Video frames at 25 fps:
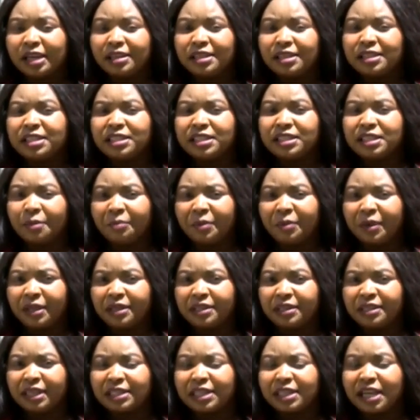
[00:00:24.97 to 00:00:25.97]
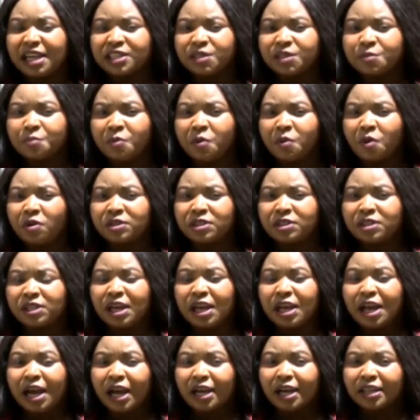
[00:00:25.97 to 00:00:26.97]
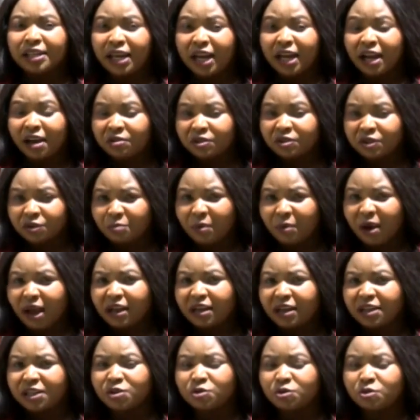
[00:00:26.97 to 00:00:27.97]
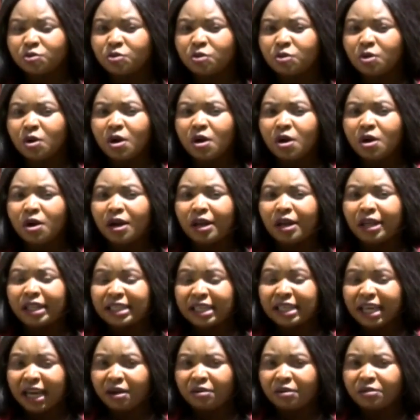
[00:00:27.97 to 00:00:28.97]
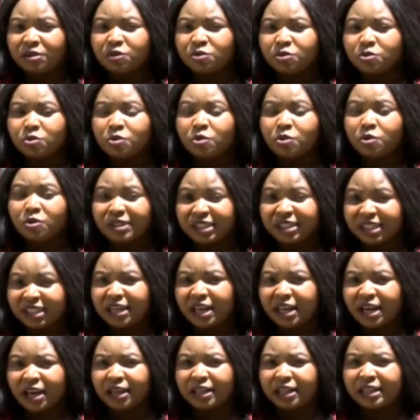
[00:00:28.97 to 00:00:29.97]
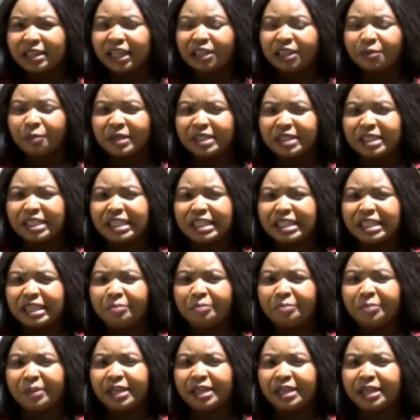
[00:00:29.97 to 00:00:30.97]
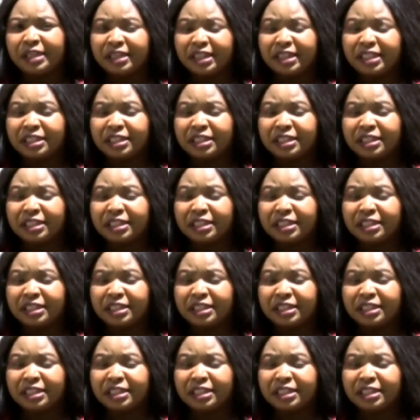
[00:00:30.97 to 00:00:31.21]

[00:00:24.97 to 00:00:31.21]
This is a bill that has brought uh, the House back to uh, the House to consider that particular bill.